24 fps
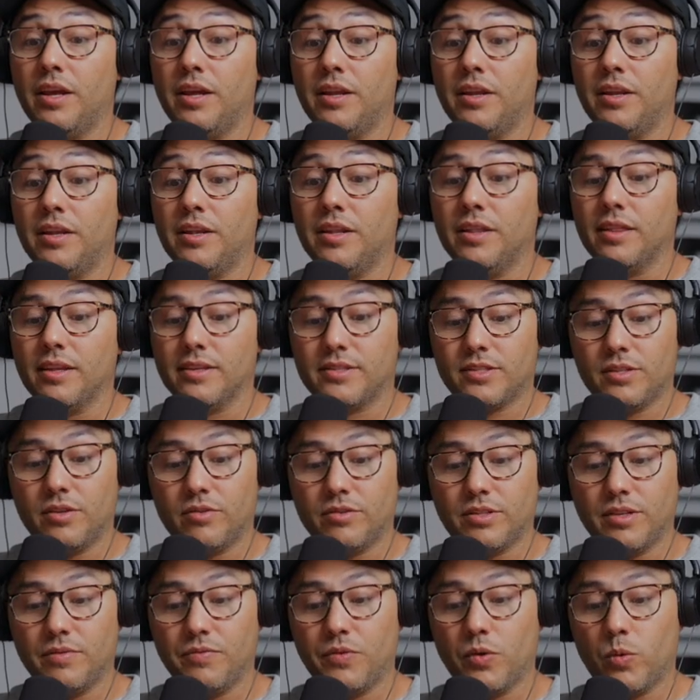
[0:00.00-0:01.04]
and
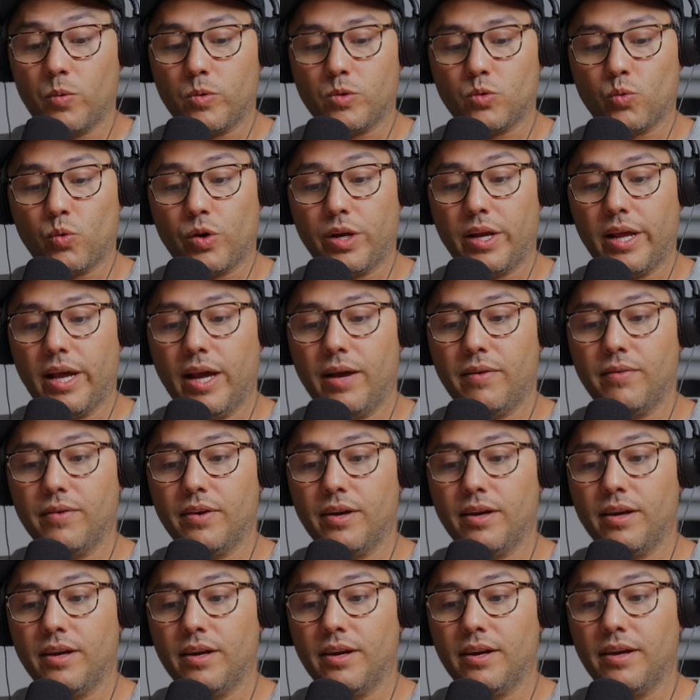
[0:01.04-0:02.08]
listeners and viewers, we're going to have
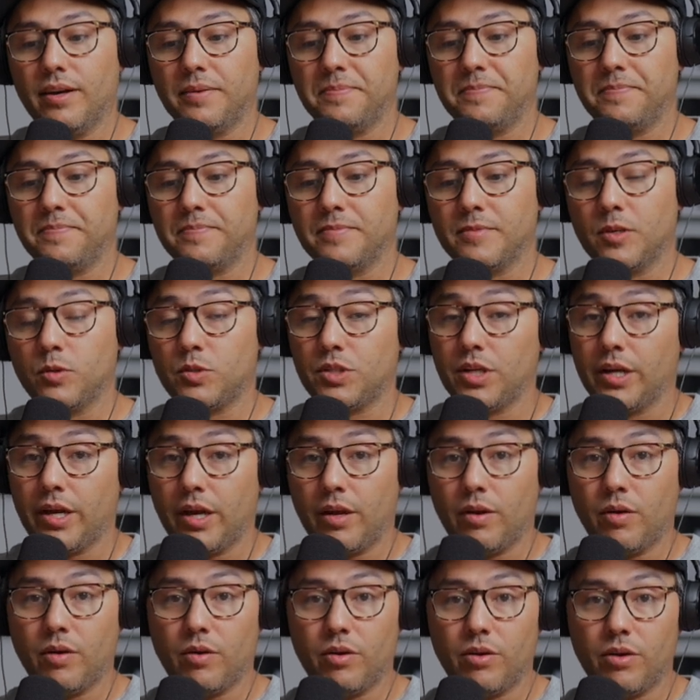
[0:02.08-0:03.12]
a, go check
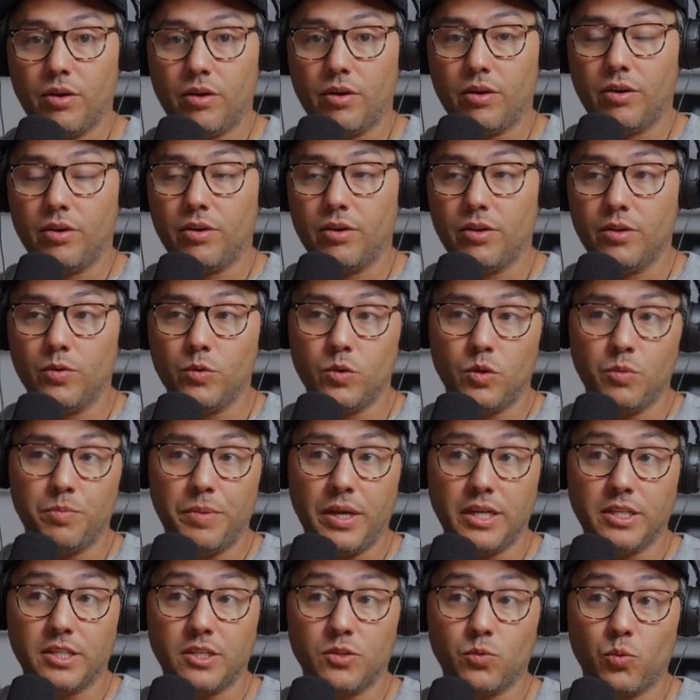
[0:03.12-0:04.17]
out our, our YouTube
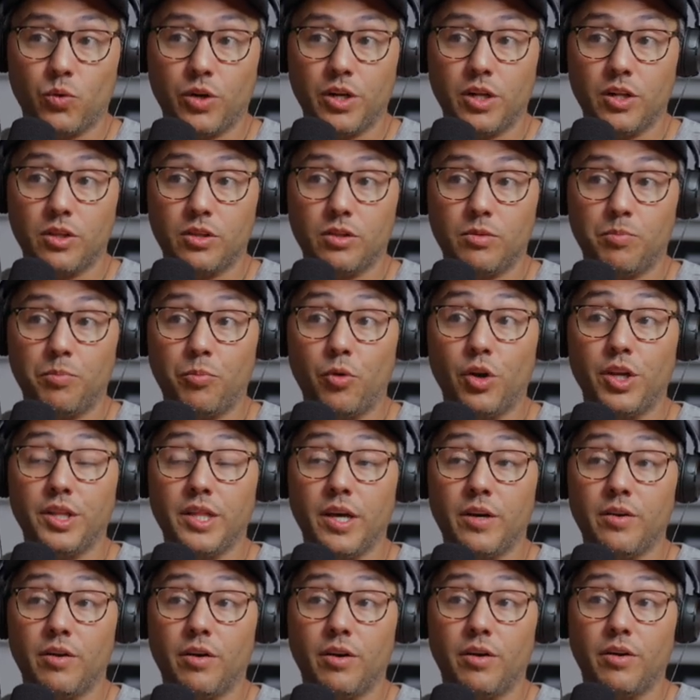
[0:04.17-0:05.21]
page because we're going to break
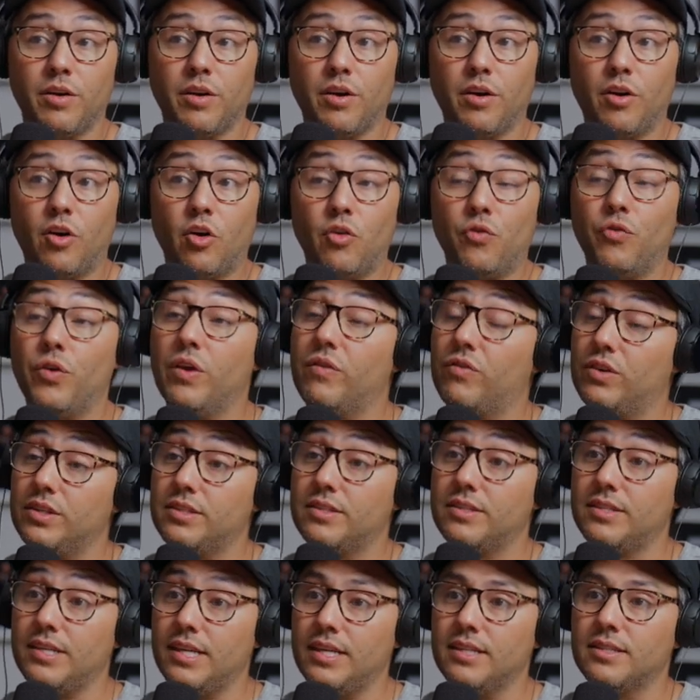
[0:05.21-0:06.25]
down our, our
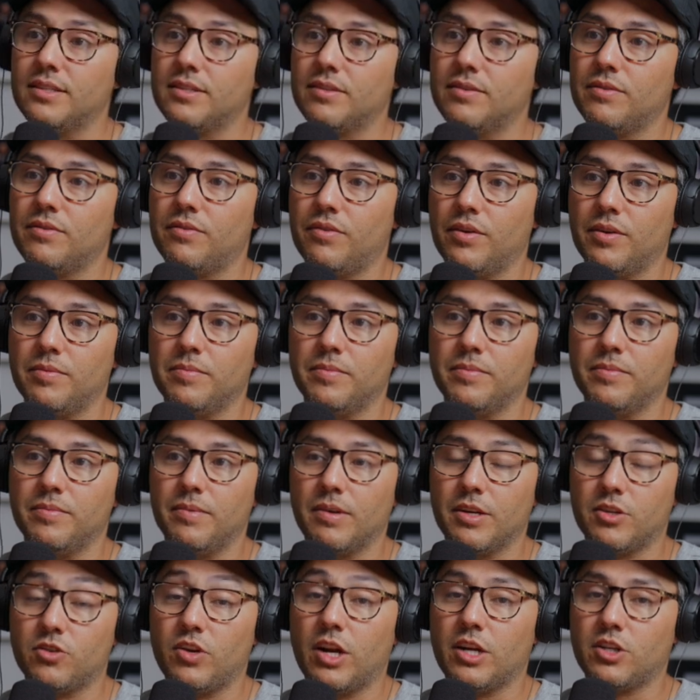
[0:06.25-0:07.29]
favorite scenes from
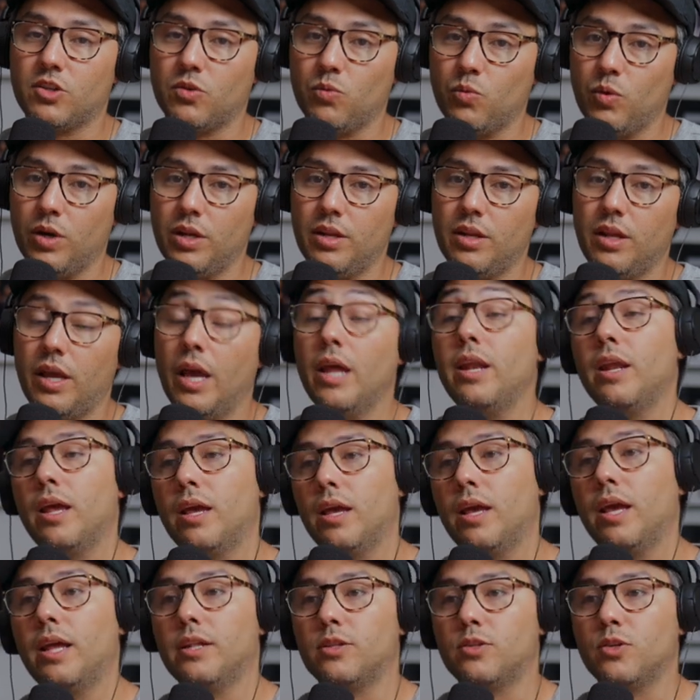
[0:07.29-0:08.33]
Extraction 1 and,
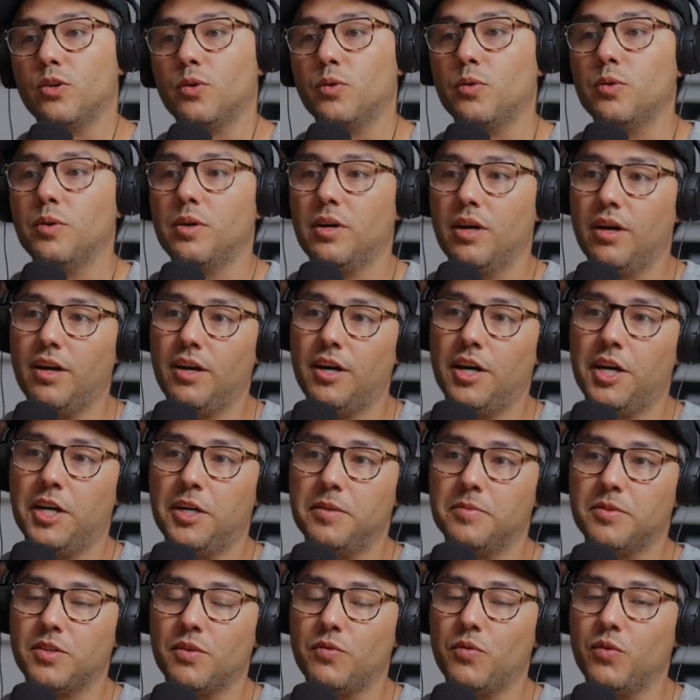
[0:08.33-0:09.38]
and 2.
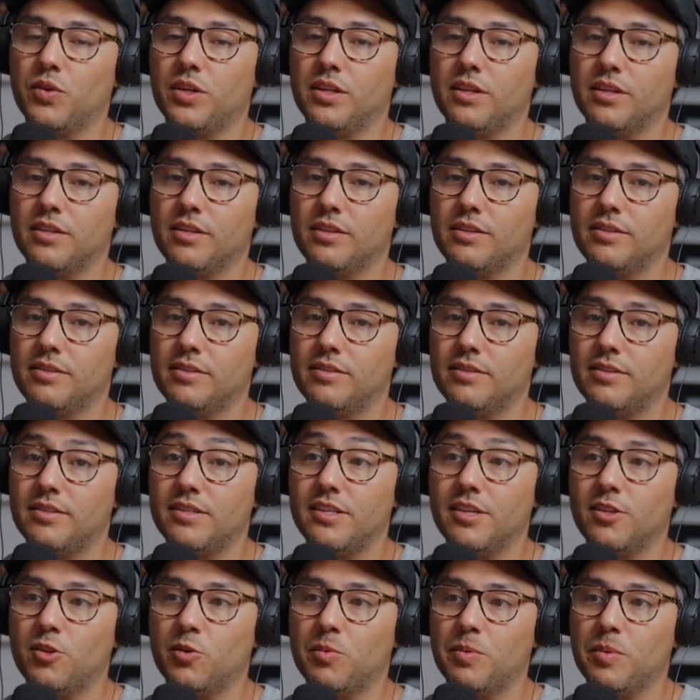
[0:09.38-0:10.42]
Um, So if you want to
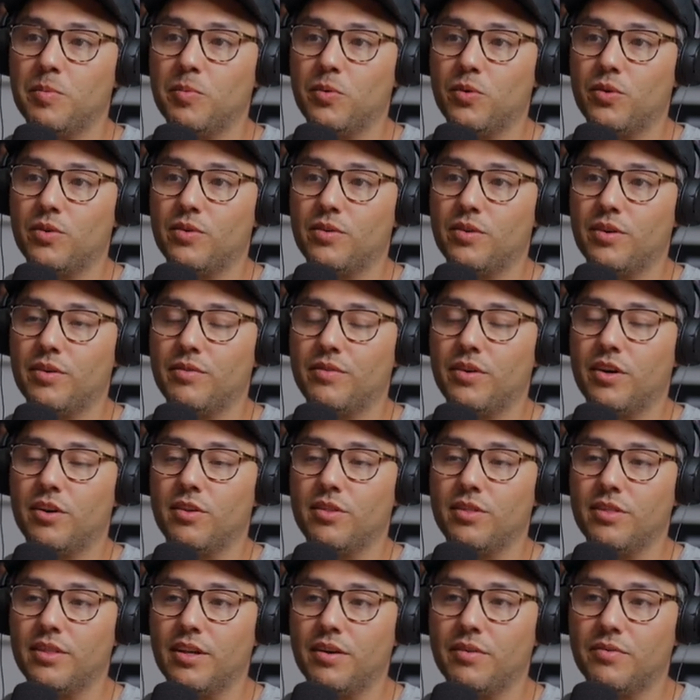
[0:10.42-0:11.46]
see a little bit more of
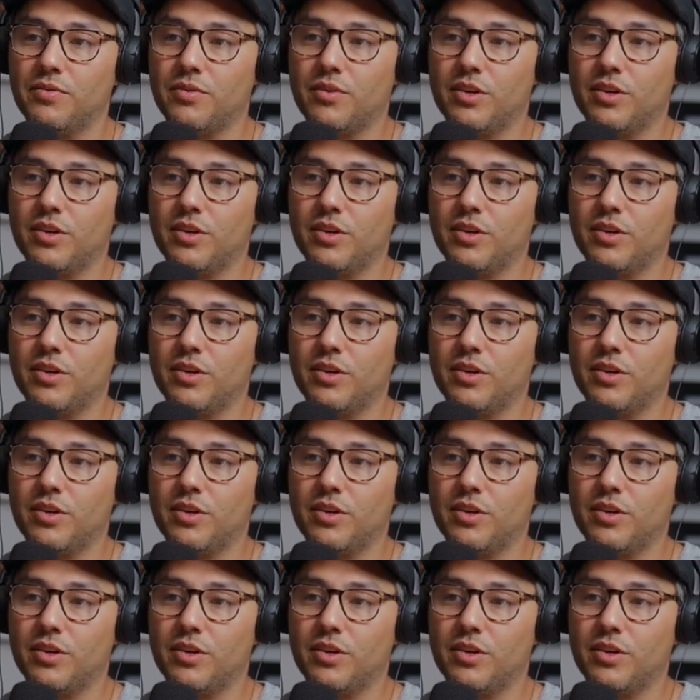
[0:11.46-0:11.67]
our love